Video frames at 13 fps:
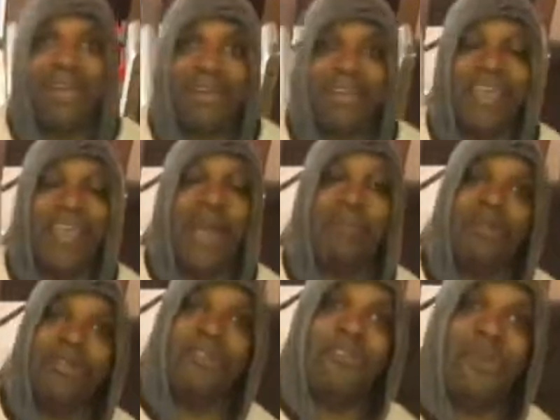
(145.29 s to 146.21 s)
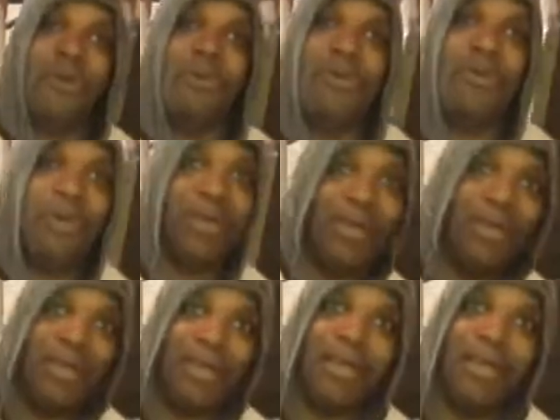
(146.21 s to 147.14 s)
Okay, I'm gonna show you
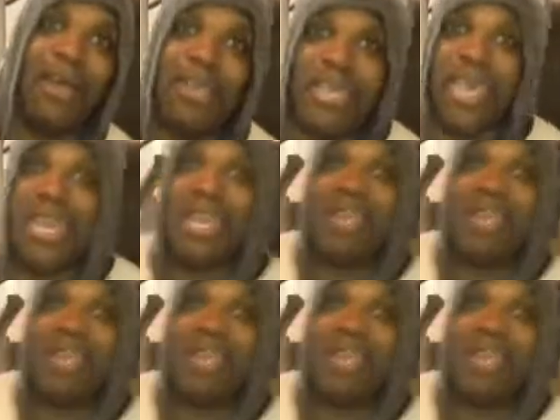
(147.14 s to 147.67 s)
again